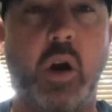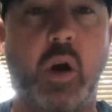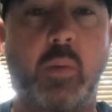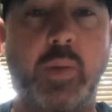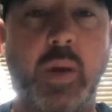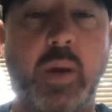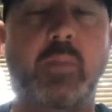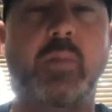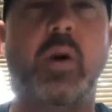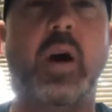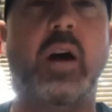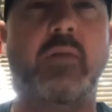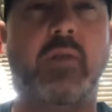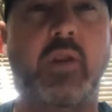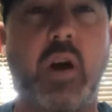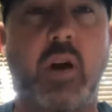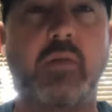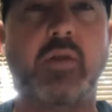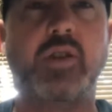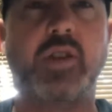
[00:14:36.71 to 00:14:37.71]
People have
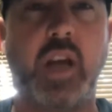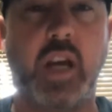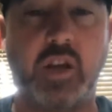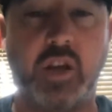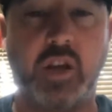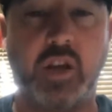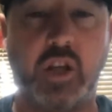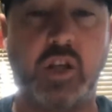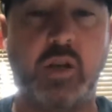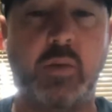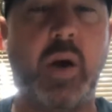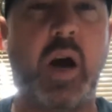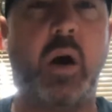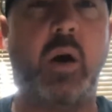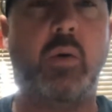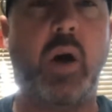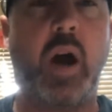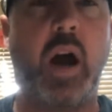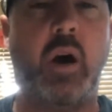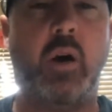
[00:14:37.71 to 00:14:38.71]
conversations about
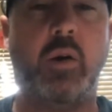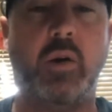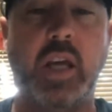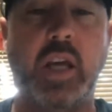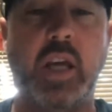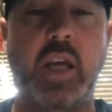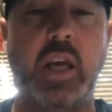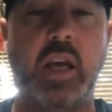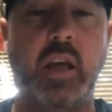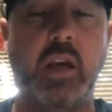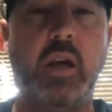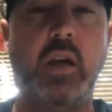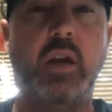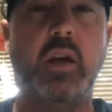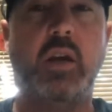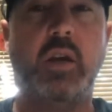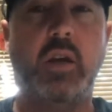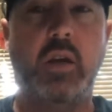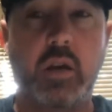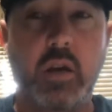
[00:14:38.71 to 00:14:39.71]
how he
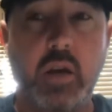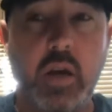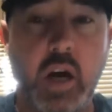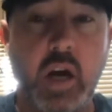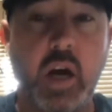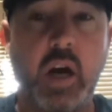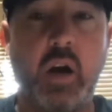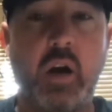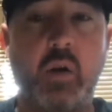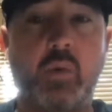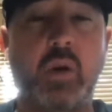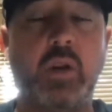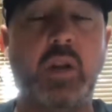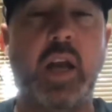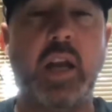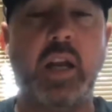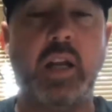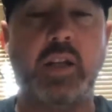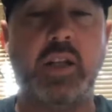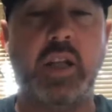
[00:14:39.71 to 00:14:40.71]

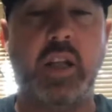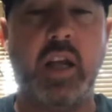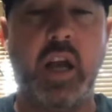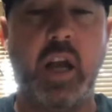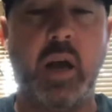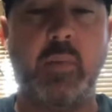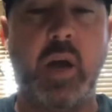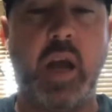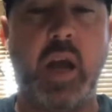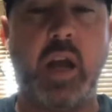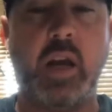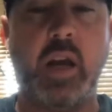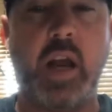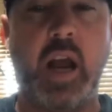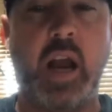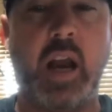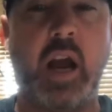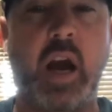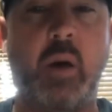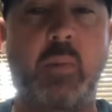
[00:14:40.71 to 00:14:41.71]
related to them
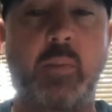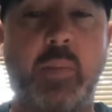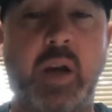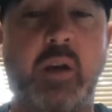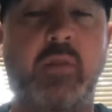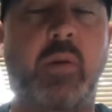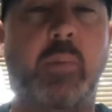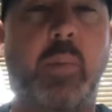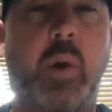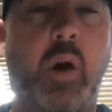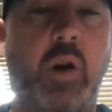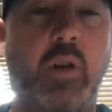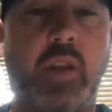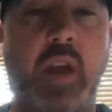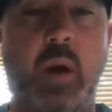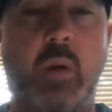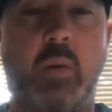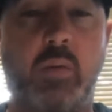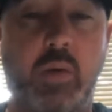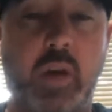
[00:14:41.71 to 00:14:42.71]
and how big of a part
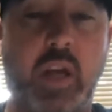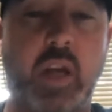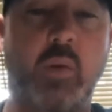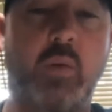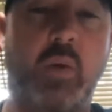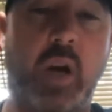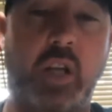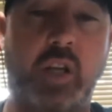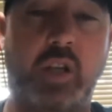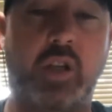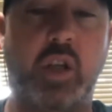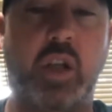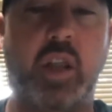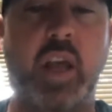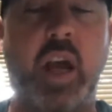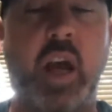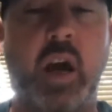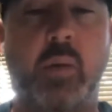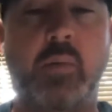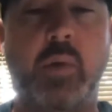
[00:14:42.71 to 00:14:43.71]
he was to
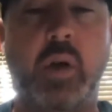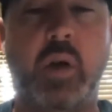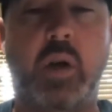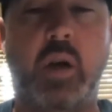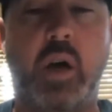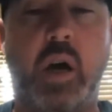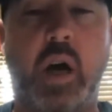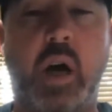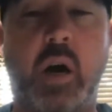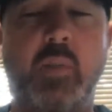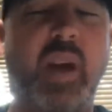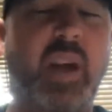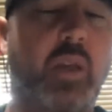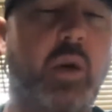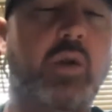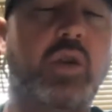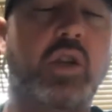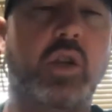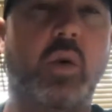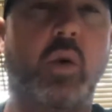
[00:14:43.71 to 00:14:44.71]
them. And
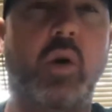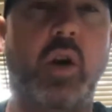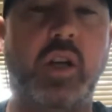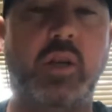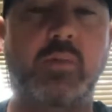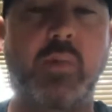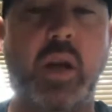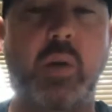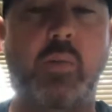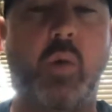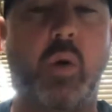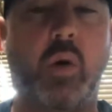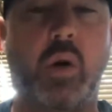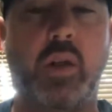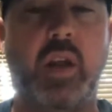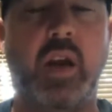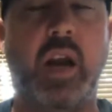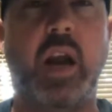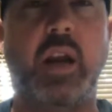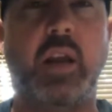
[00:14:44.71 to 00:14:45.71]
those stories mean more
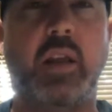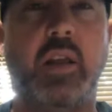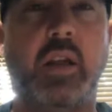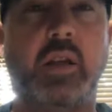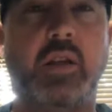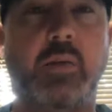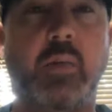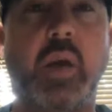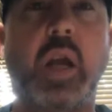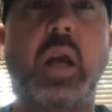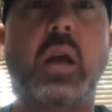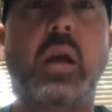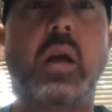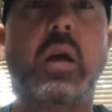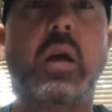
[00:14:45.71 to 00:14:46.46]
than anything to me.